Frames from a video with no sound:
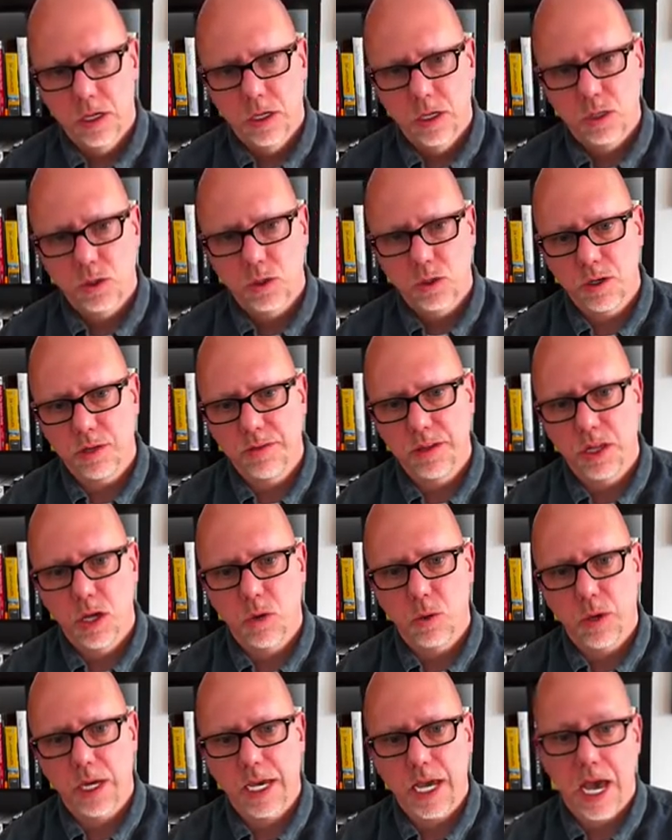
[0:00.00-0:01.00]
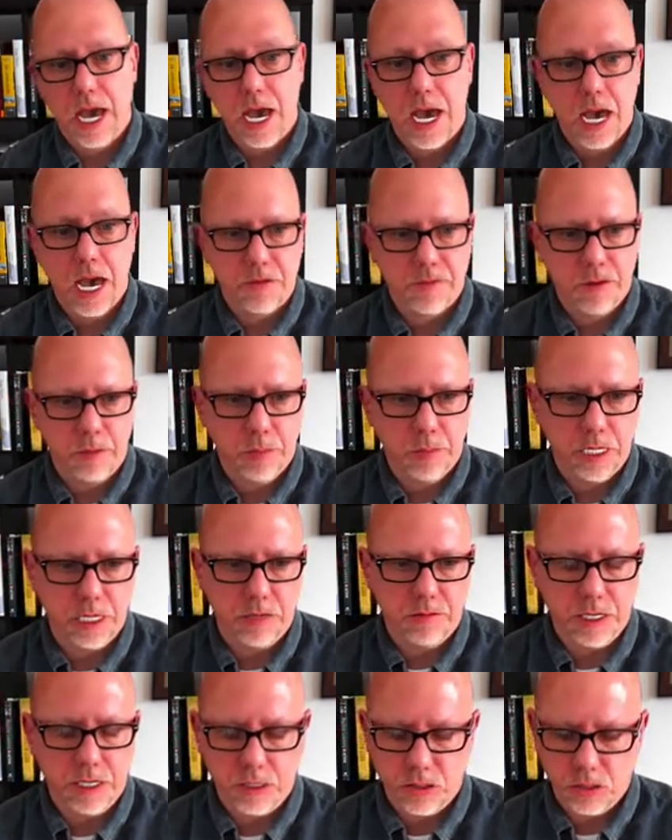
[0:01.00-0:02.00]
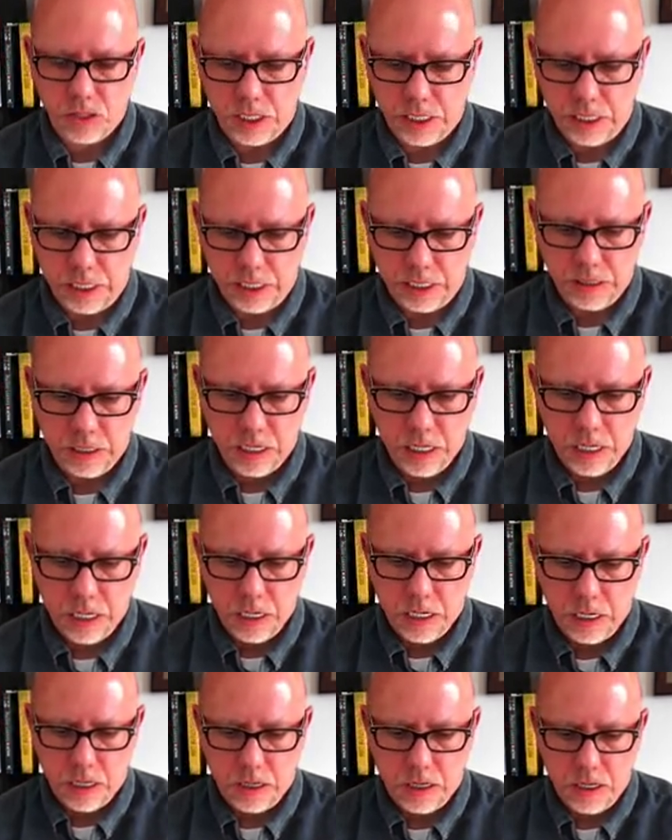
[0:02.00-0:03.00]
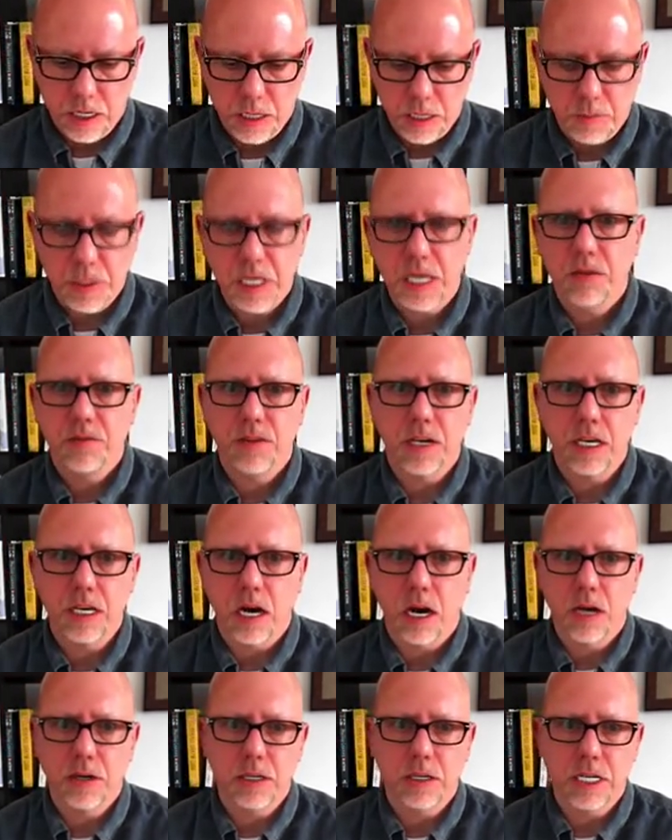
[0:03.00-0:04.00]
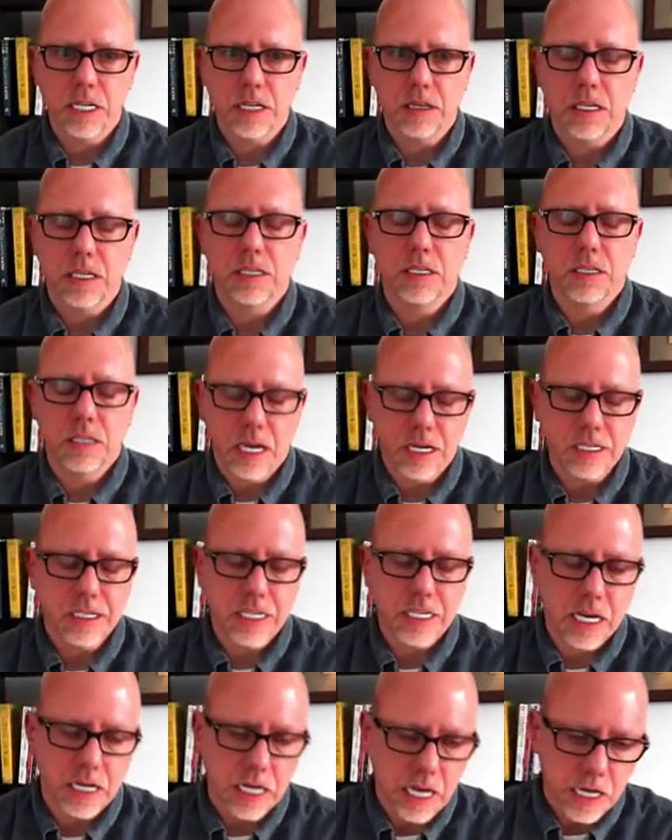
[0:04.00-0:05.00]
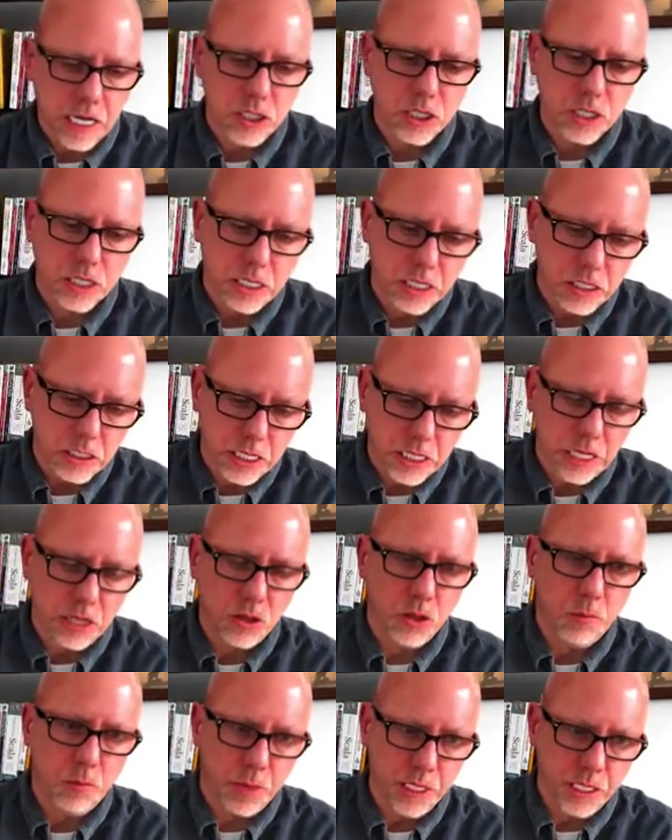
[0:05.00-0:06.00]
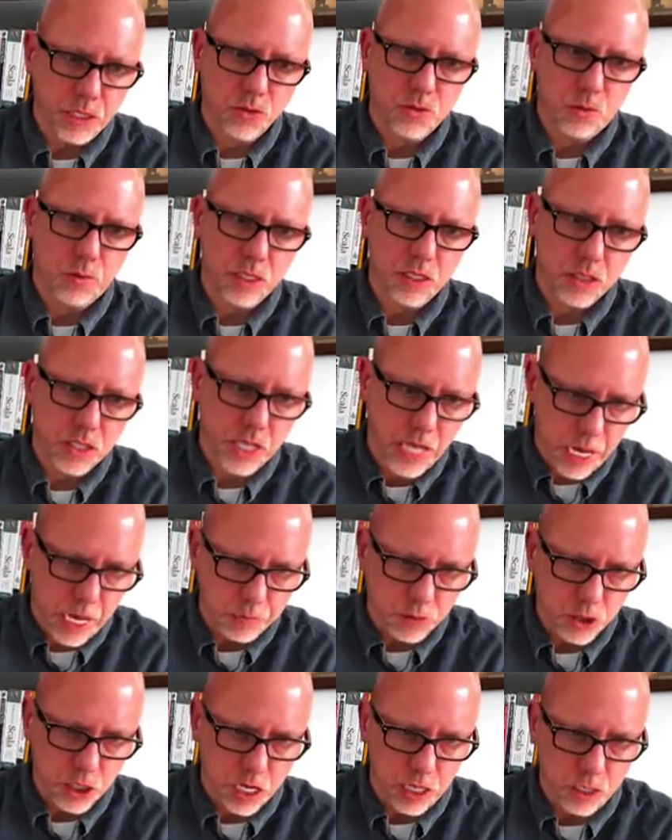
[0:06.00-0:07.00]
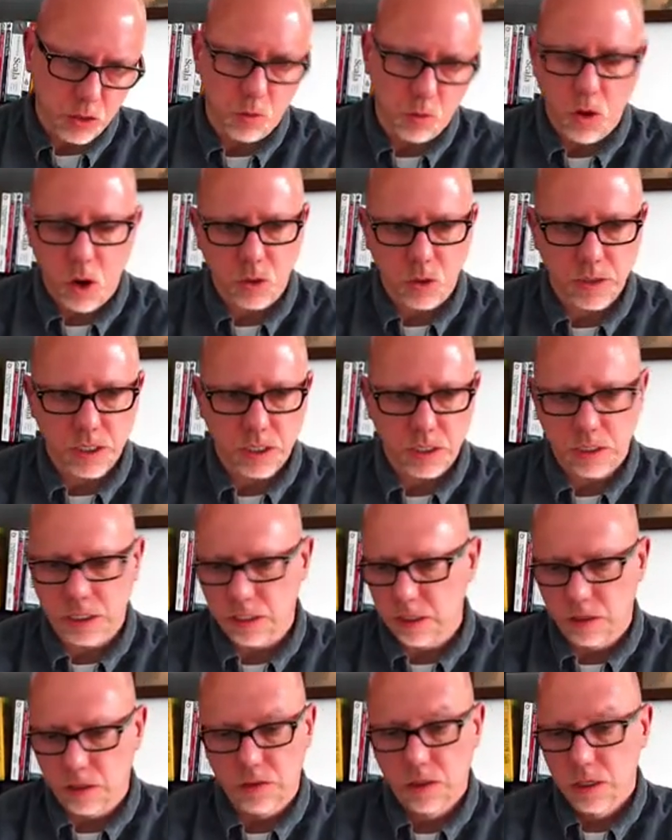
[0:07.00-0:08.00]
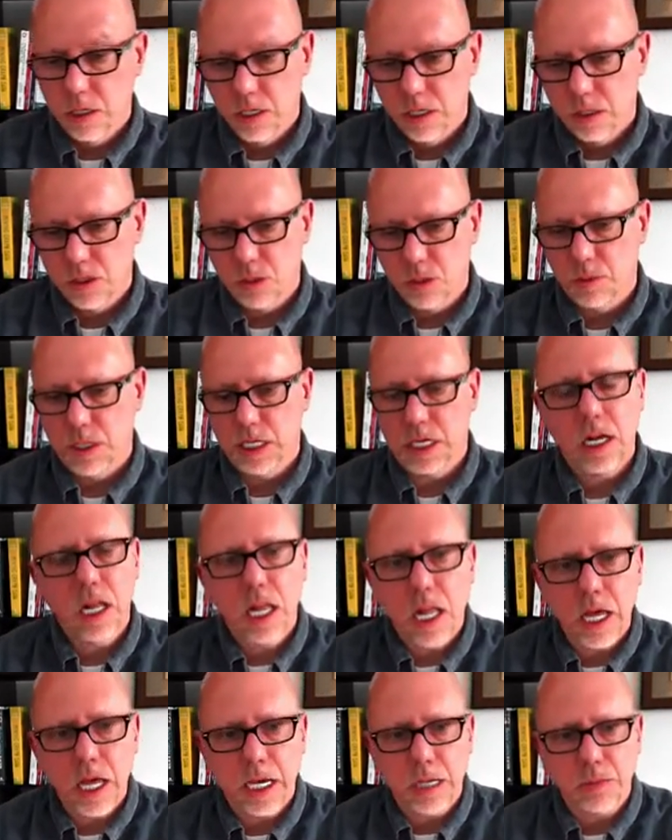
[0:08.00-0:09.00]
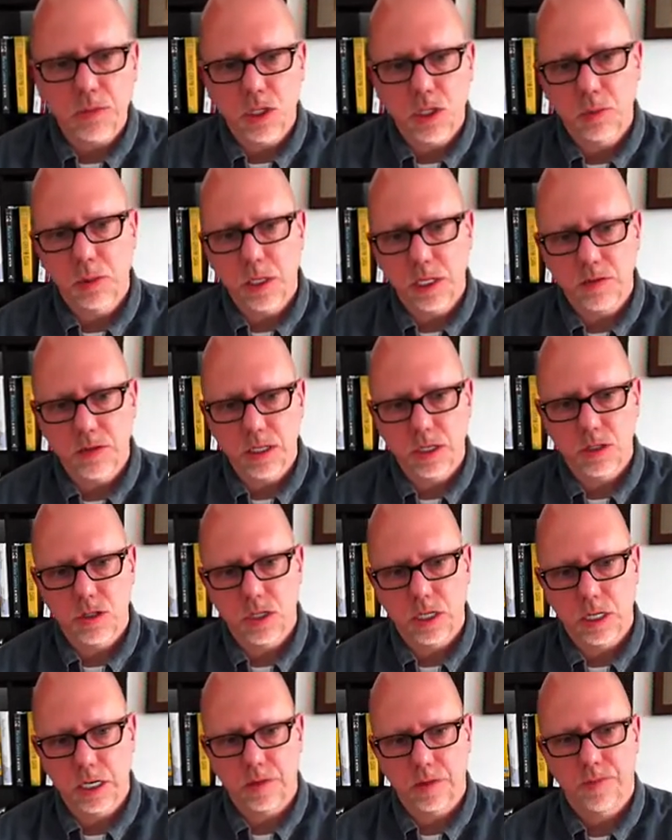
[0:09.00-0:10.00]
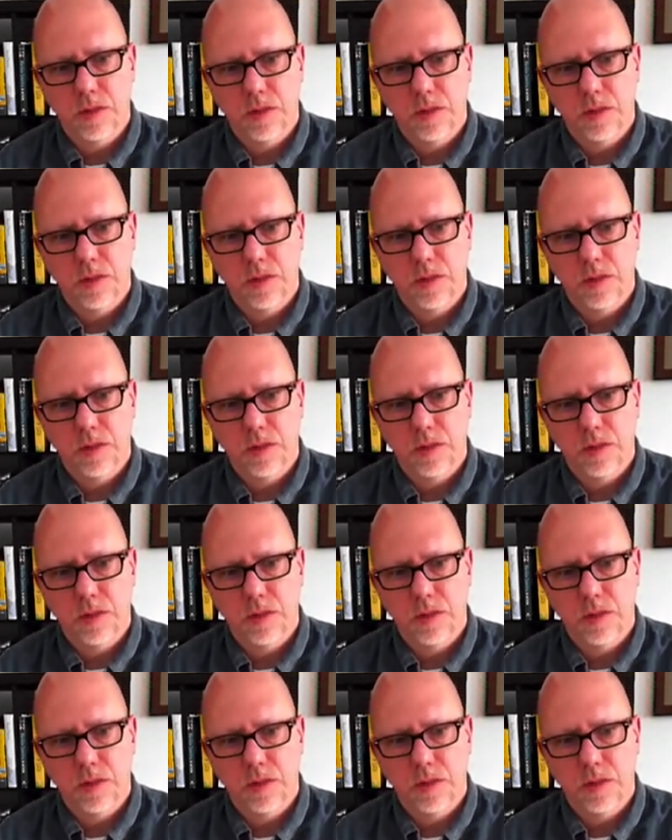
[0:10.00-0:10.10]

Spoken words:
So even though we have a PVC, the PV underneath it does not actually contain the bits from the snapshot. It won't until somebody claims the PVC.